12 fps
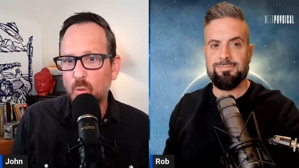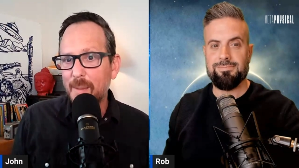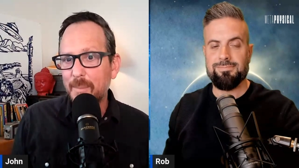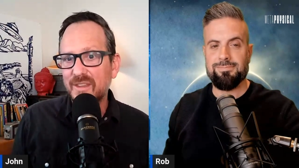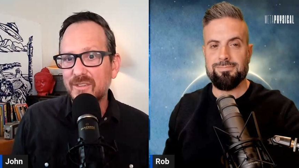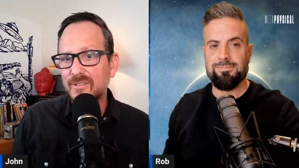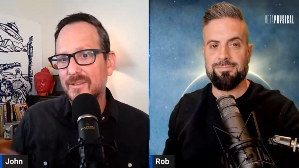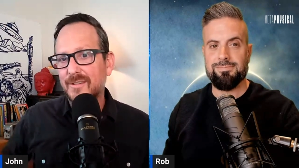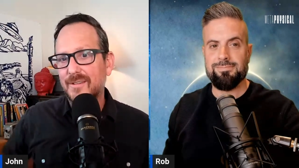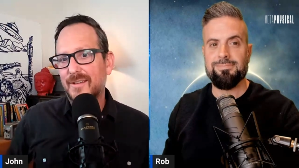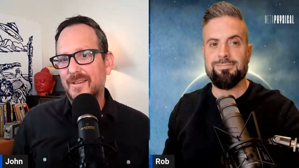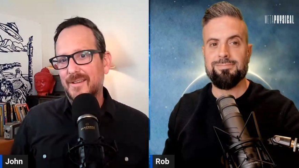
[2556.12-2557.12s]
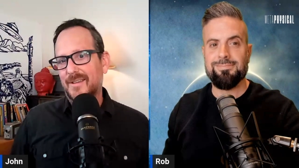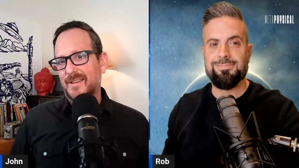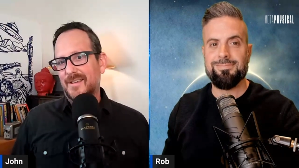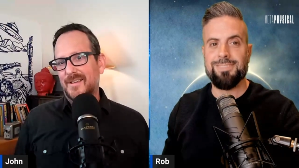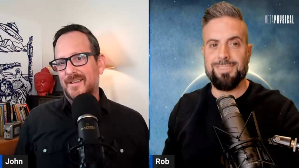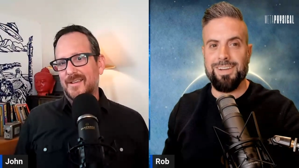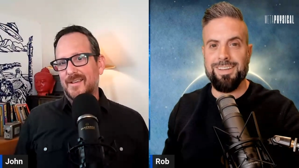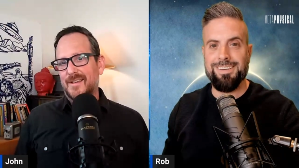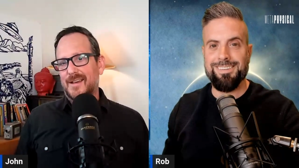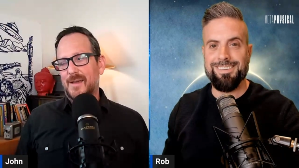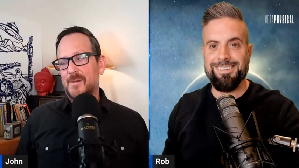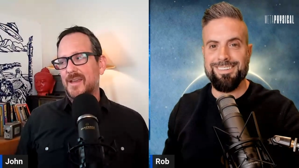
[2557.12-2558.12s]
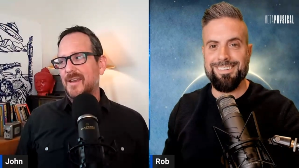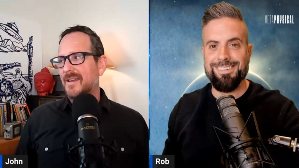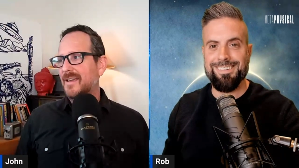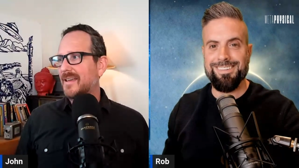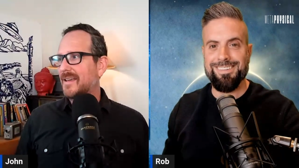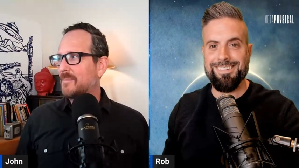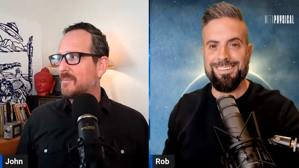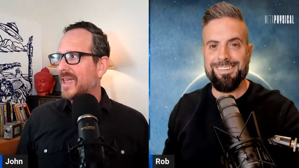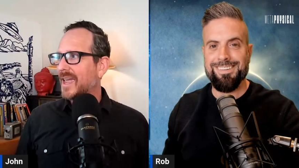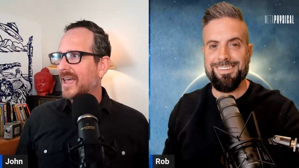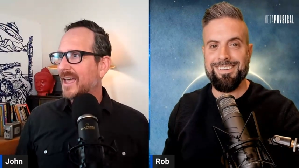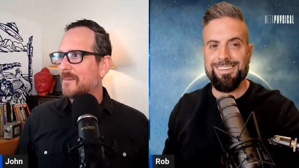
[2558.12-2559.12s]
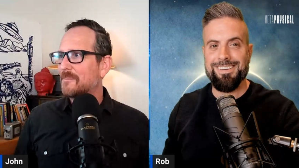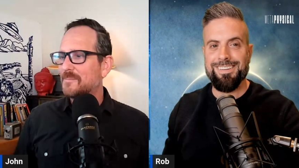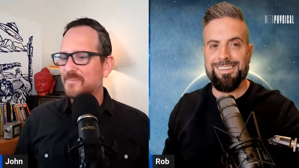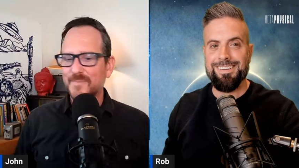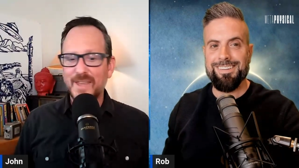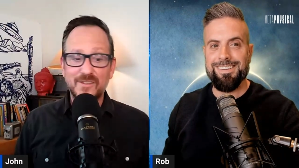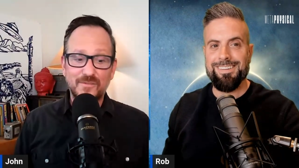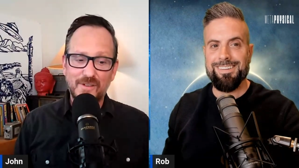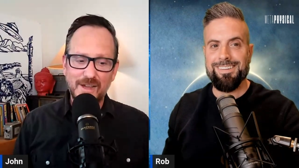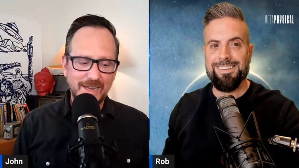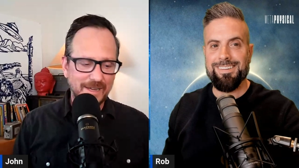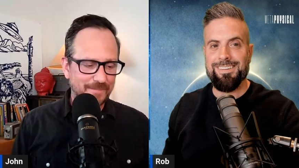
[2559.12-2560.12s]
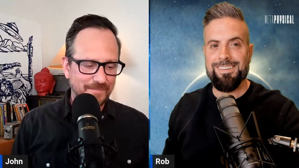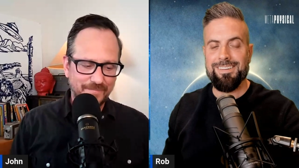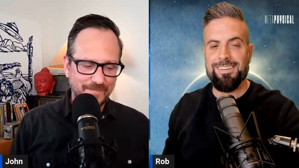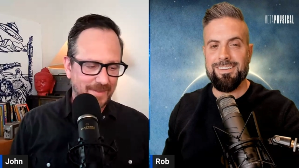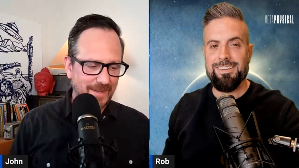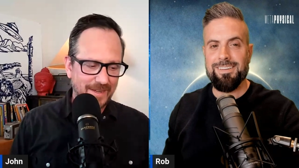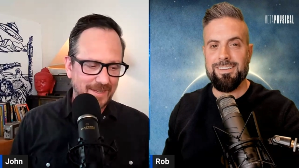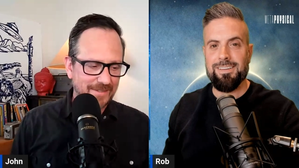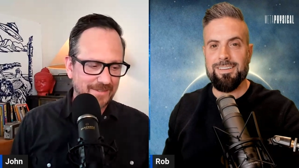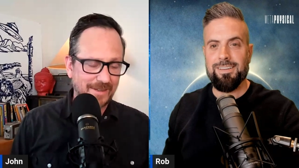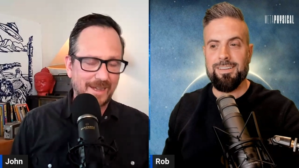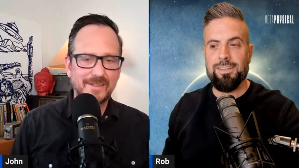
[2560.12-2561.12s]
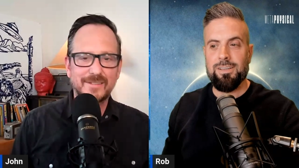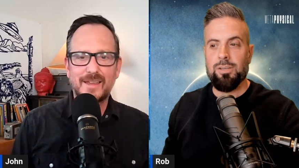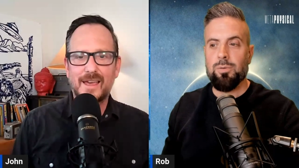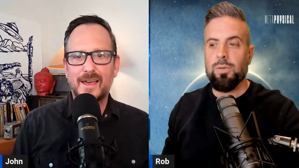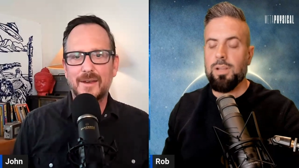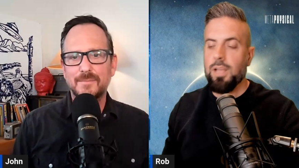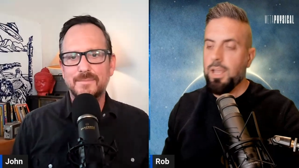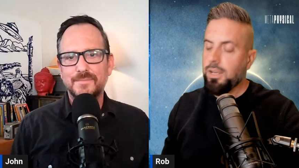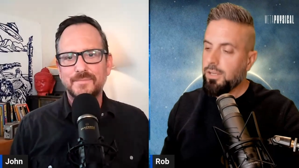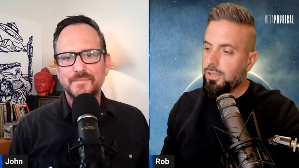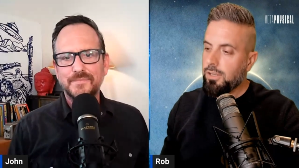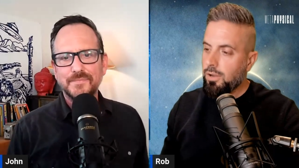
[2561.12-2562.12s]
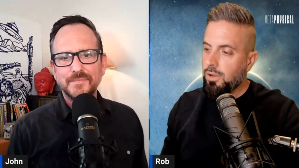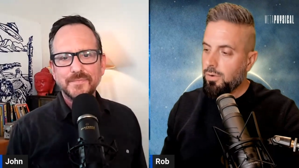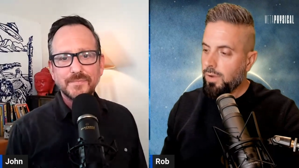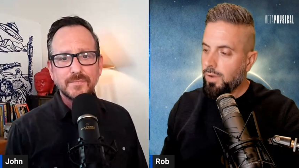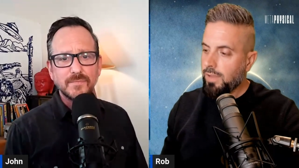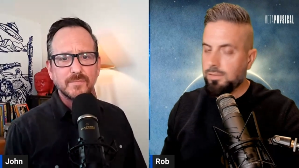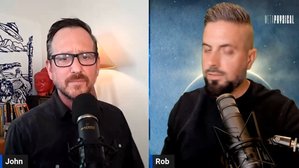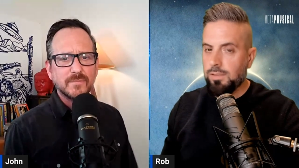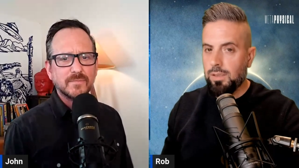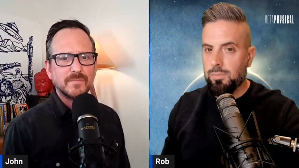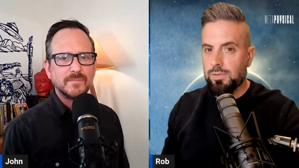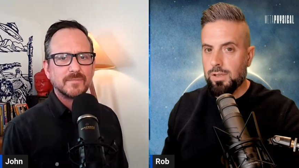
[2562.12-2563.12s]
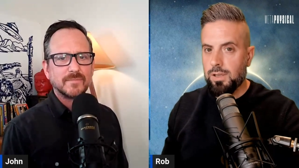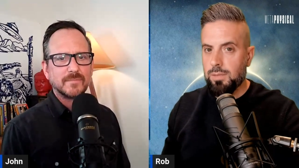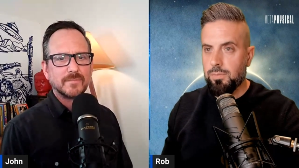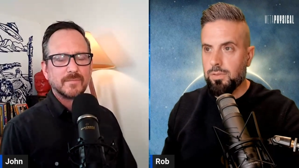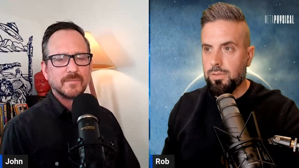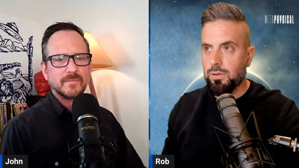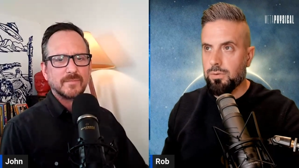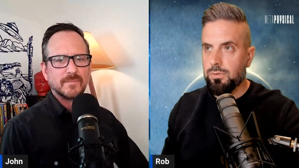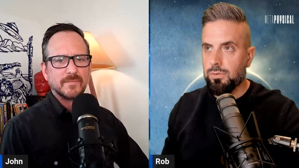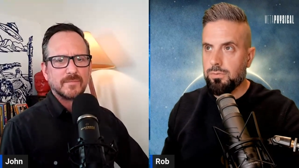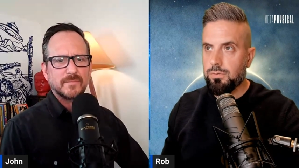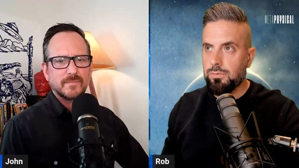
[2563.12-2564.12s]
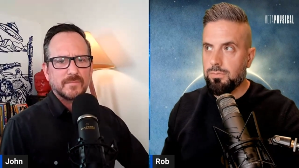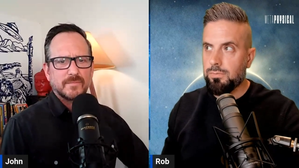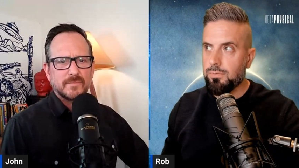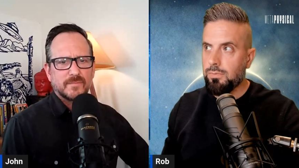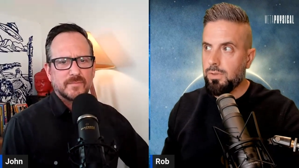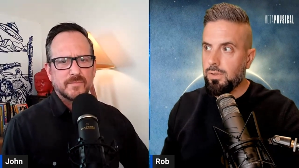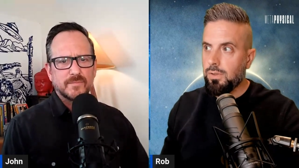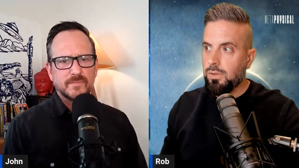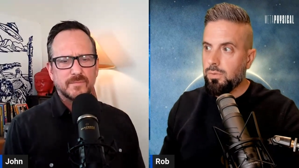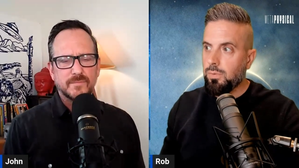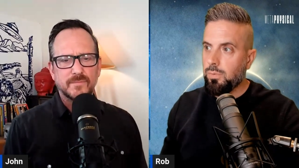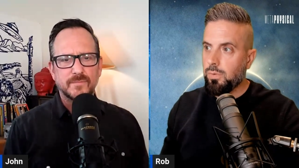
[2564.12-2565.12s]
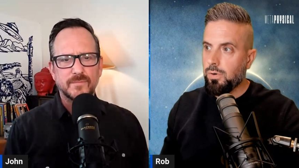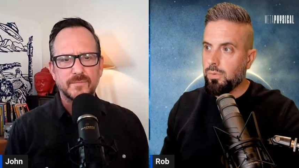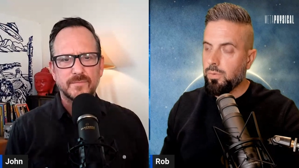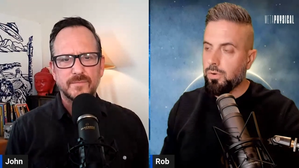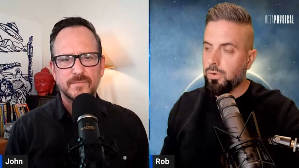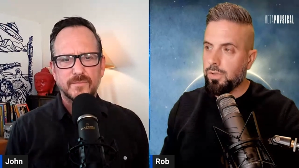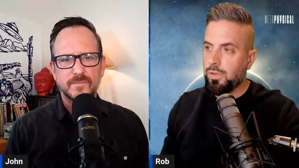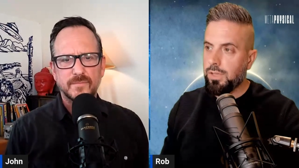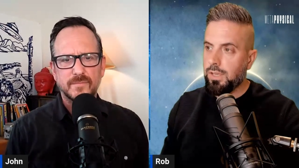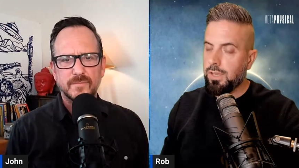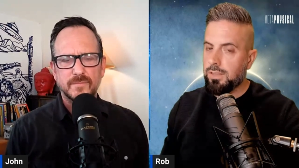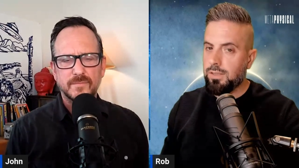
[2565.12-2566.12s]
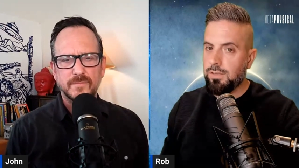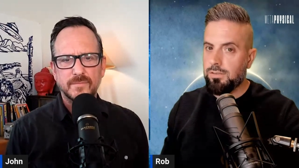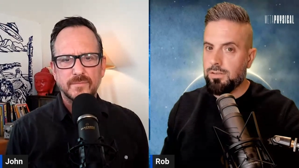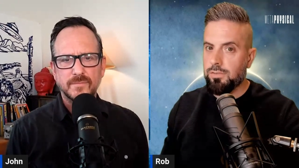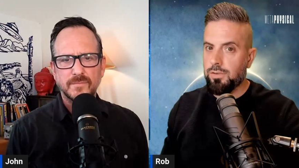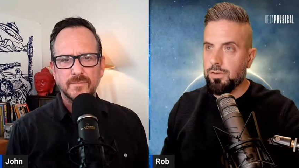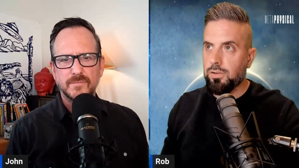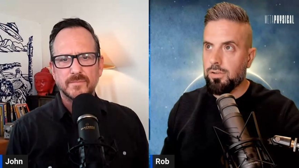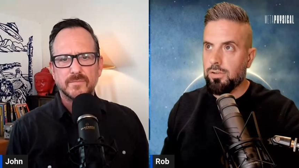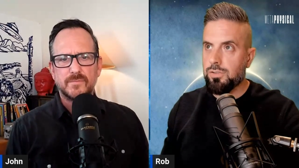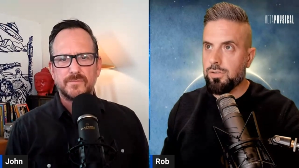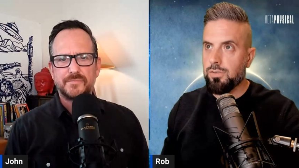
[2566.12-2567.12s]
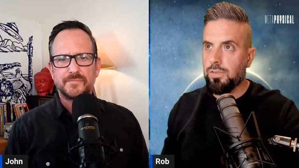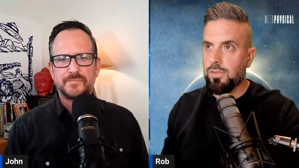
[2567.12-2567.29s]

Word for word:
Speaker 1: weapons. Right. I mean, man, it's funny. It's kind of sad. Well,
Speaker 2: and you know, at the same time, though, when we're we're looking at these different cultures that